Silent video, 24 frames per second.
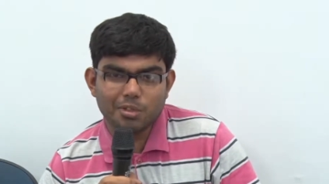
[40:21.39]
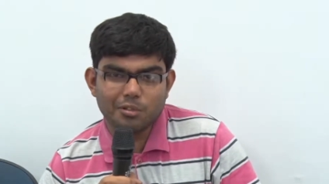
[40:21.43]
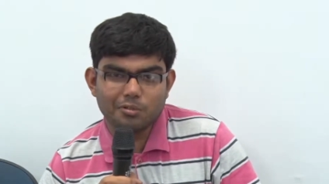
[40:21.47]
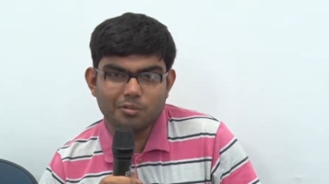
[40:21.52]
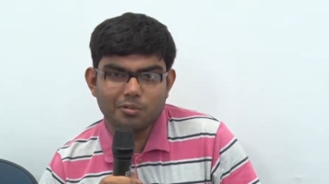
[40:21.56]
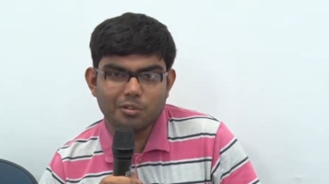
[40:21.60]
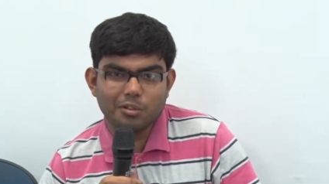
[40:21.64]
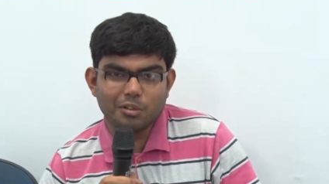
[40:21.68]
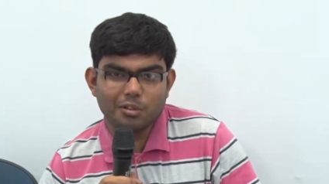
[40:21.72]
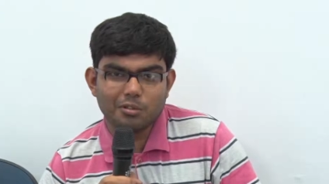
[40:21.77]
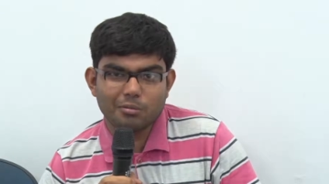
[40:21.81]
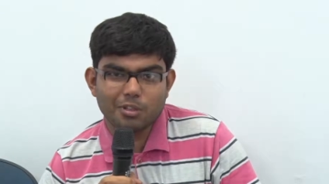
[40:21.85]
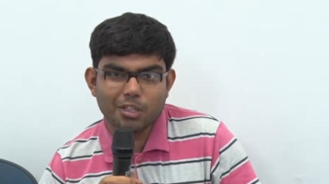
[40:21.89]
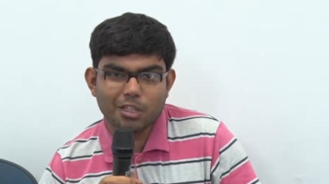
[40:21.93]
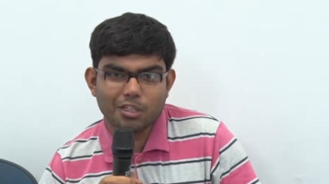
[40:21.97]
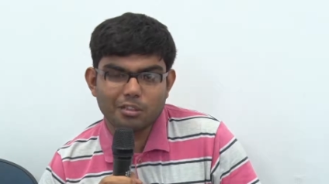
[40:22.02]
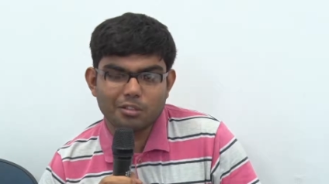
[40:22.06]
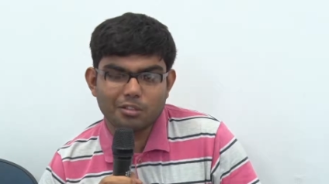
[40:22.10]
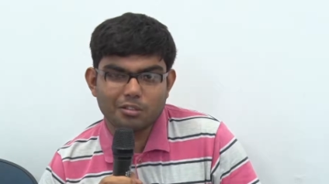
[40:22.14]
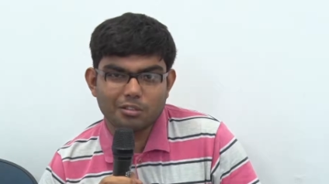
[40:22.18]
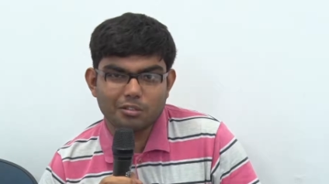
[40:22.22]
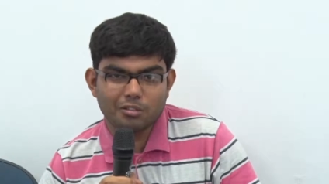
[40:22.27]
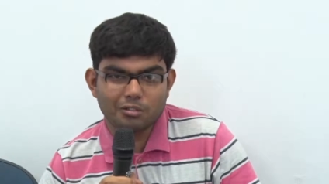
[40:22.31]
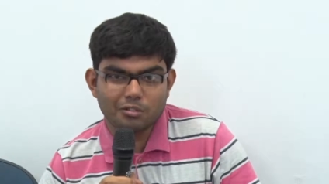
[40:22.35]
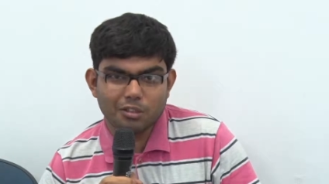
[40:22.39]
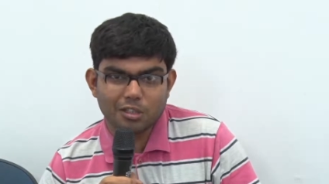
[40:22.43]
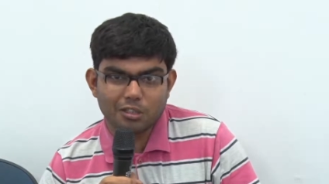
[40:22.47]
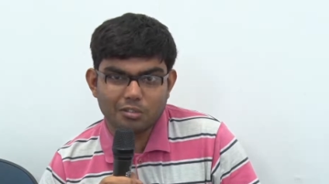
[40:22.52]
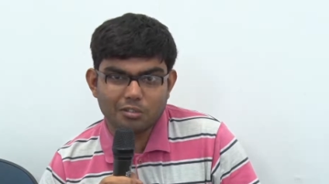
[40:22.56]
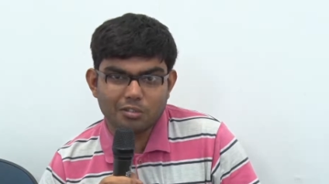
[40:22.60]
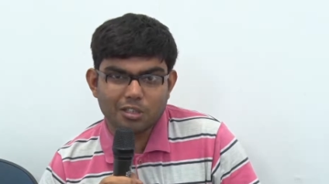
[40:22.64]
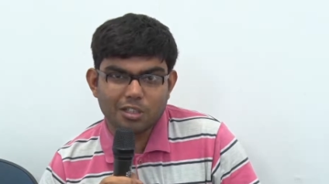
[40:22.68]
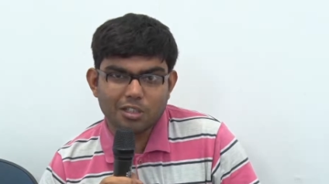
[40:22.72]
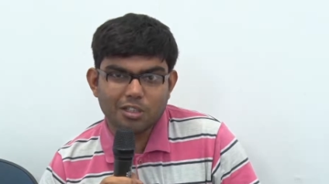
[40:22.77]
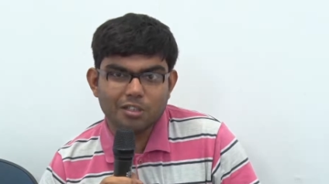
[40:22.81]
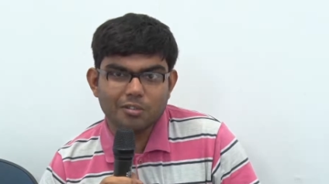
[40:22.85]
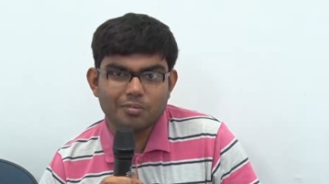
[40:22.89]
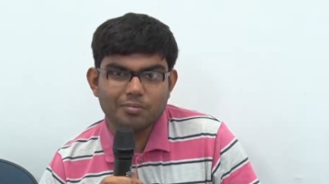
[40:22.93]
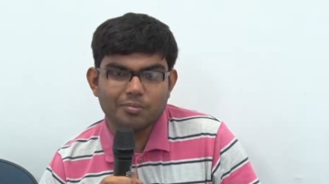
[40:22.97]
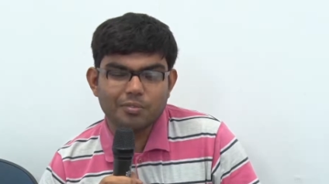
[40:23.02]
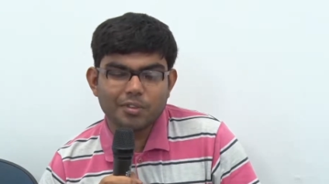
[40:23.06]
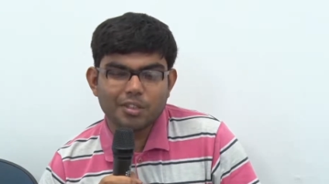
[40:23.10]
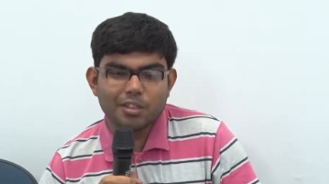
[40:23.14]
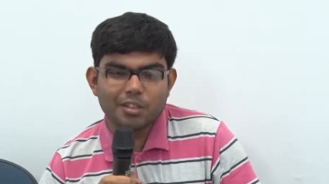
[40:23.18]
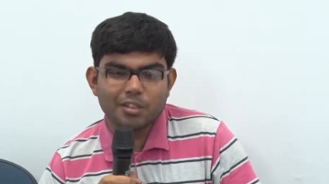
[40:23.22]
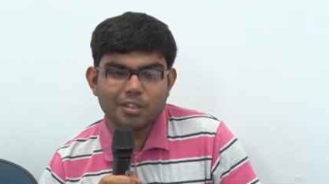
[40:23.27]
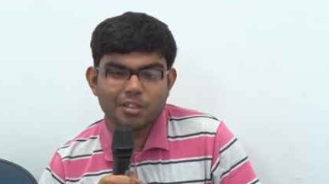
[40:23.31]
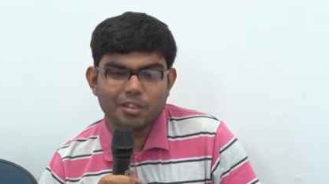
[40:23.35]
format throughout?
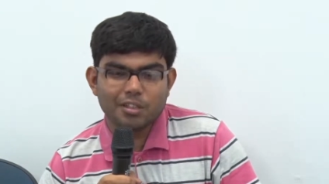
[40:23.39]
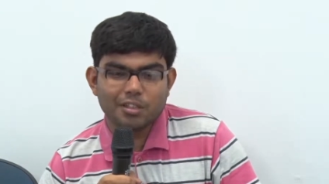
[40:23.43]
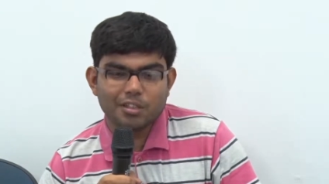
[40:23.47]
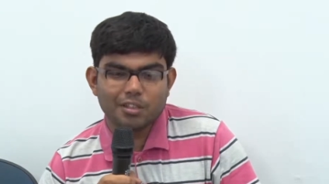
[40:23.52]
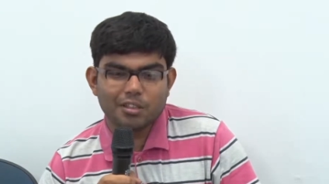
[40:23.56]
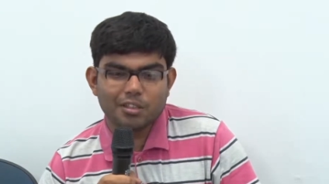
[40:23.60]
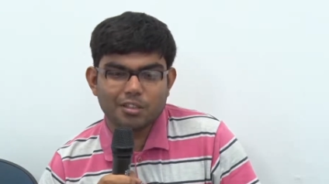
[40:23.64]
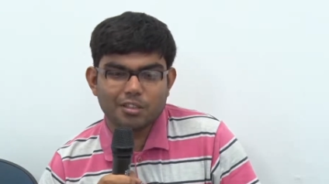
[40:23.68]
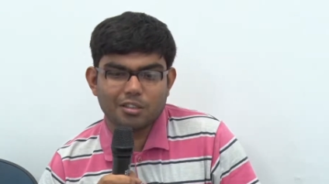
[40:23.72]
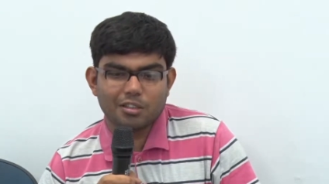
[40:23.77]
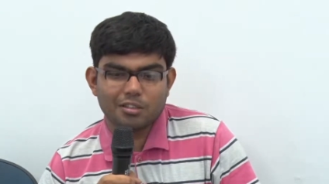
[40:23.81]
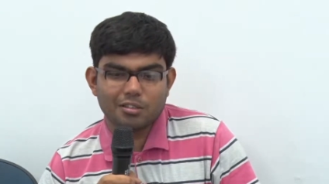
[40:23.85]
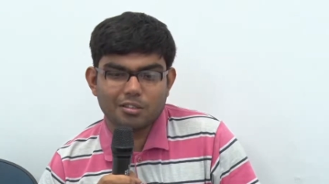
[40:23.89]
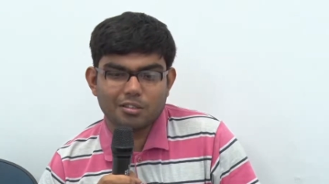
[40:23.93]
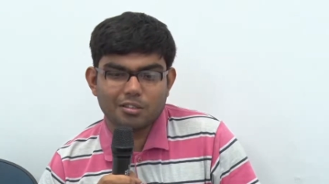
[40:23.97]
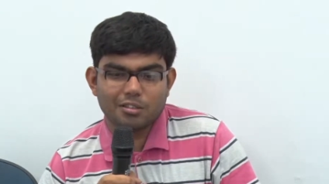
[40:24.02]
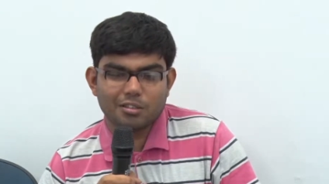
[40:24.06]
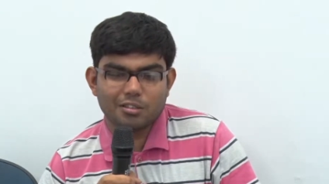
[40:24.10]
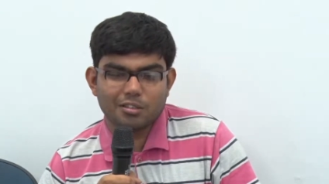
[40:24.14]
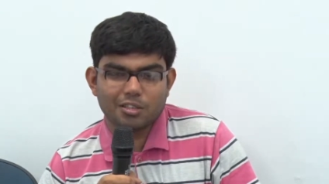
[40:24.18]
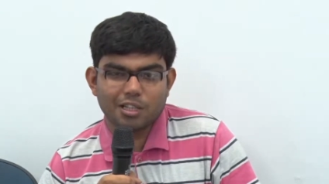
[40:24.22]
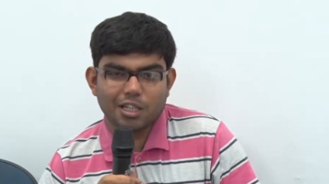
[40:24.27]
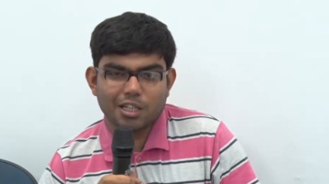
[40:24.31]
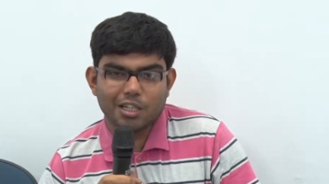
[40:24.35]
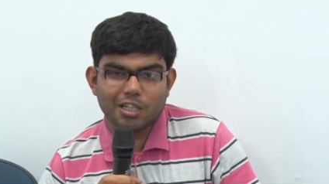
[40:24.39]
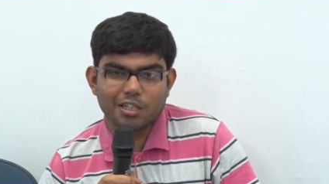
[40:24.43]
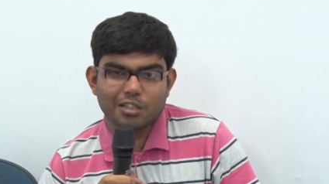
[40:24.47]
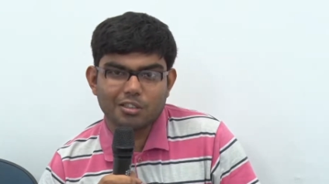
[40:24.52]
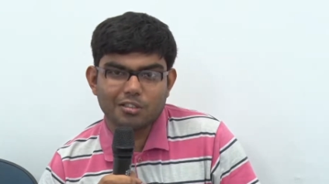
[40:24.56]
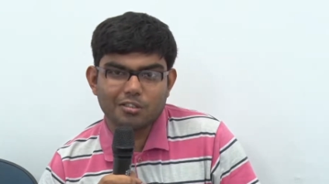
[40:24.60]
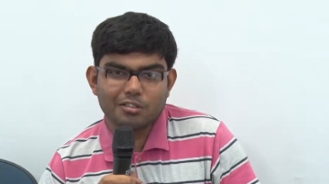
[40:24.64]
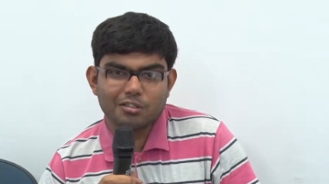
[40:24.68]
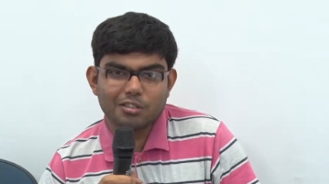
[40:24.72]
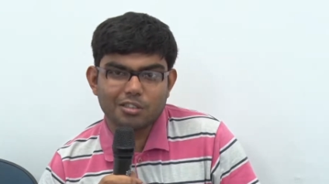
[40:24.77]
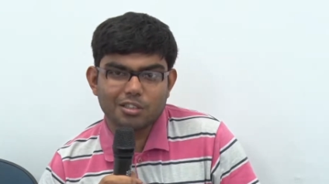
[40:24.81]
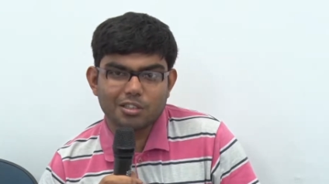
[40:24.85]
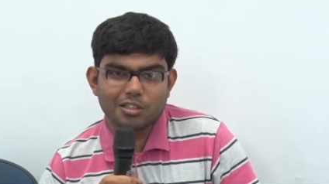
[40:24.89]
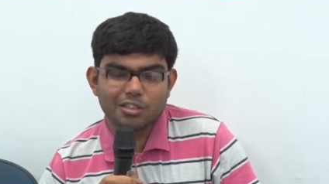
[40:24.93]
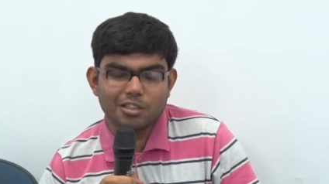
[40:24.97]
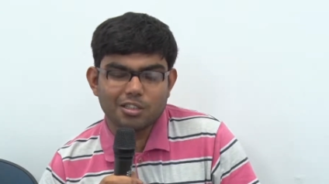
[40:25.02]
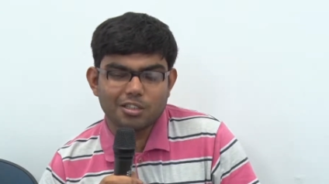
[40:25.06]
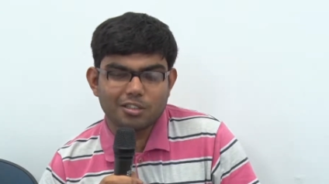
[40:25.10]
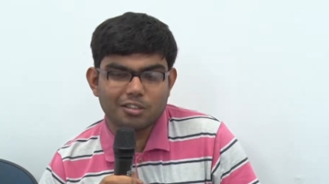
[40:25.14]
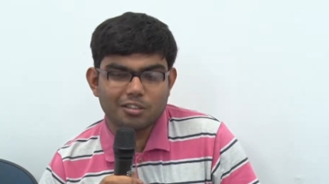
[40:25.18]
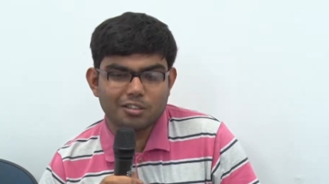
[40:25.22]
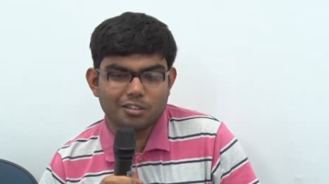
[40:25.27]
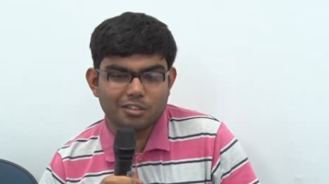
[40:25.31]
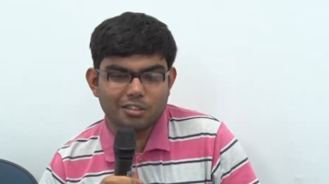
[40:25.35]
Second question
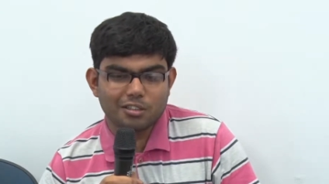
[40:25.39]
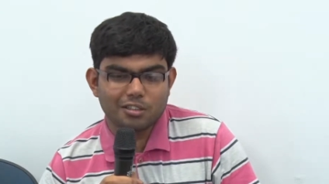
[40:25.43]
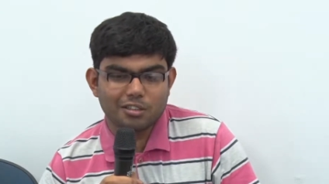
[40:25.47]
is